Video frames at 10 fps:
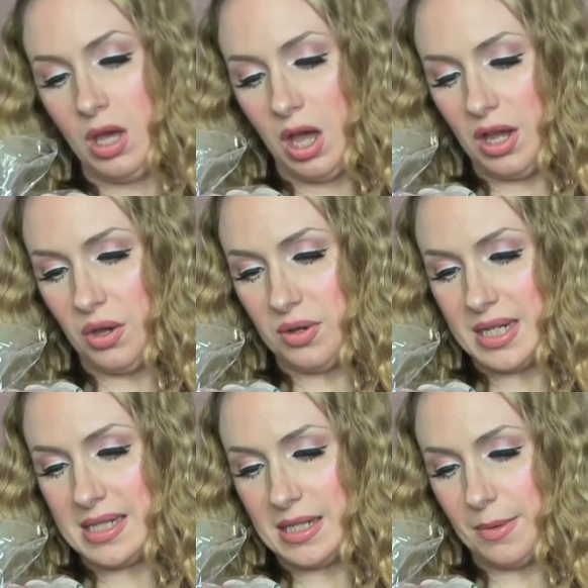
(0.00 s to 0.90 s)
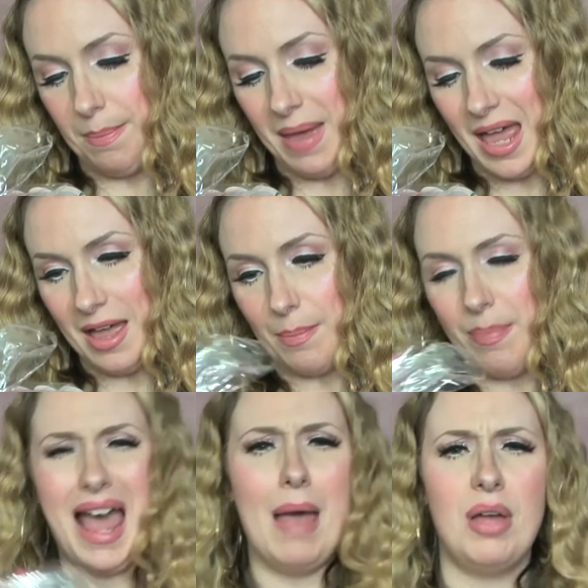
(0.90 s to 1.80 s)
I got this fab
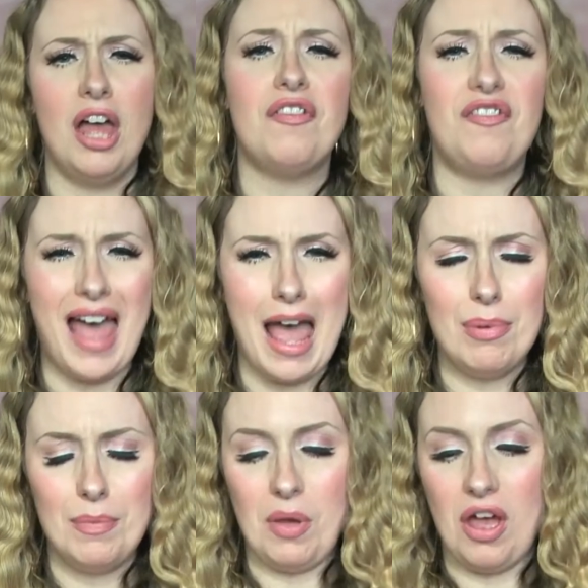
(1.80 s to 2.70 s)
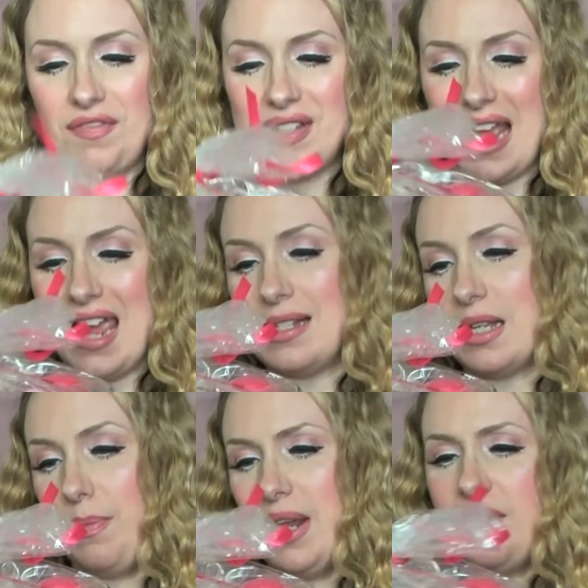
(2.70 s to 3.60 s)
bath set.
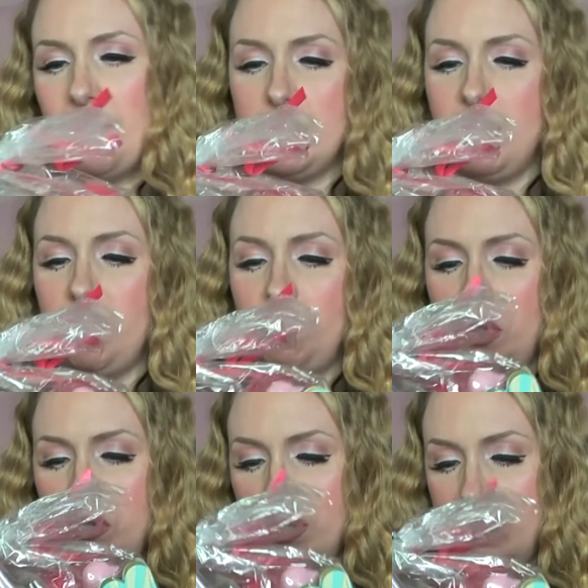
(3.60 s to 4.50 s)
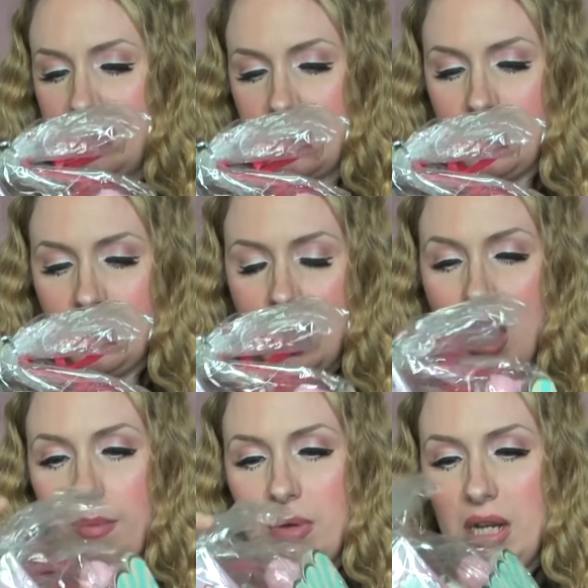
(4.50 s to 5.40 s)
I believe it must be from Boots.
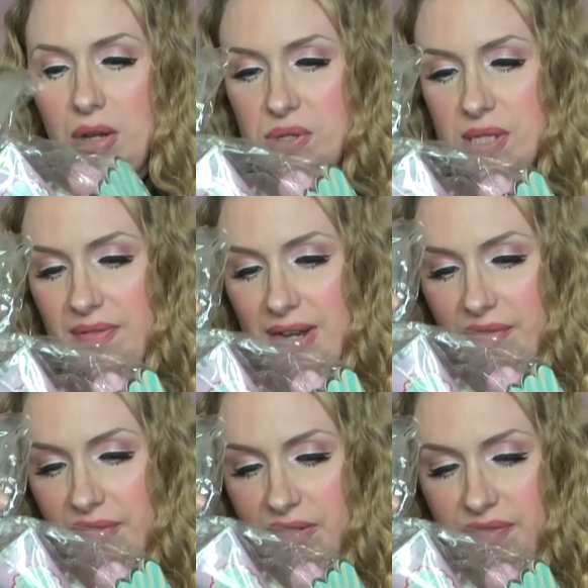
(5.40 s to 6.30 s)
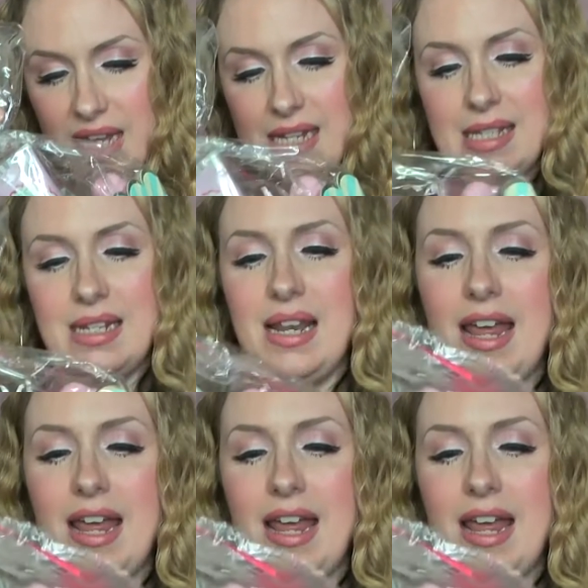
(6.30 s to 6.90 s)
Loads of lovely things in